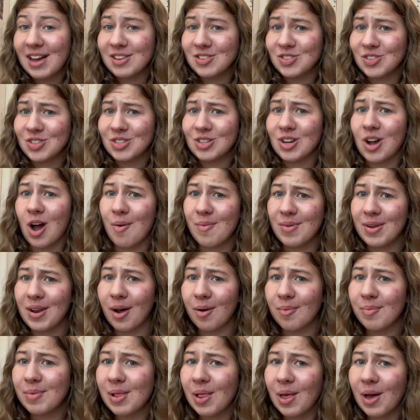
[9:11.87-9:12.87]
Just comment down
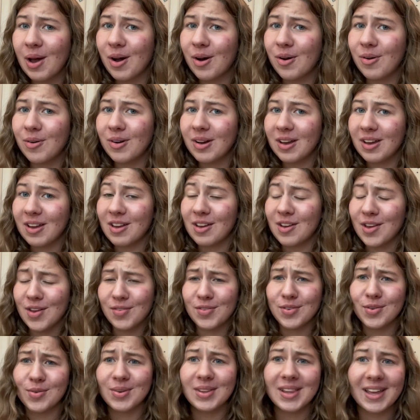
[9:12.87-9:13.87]
below if
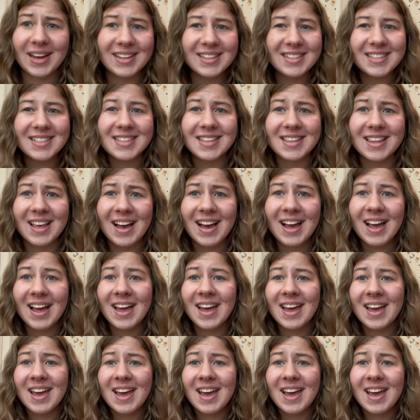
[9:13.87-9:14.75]
you would like to see that.